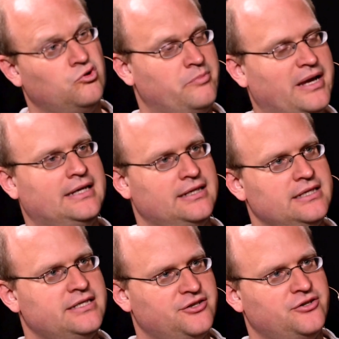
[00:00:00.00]
Would make it
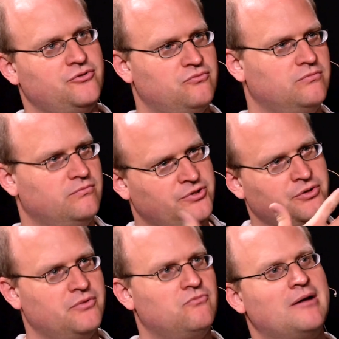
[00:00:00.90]
easier to
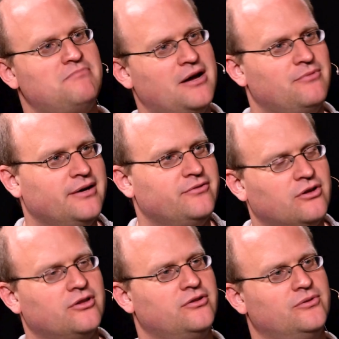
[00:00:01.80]
do them one by one
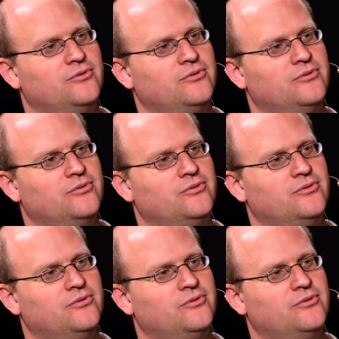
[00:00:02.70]
rather than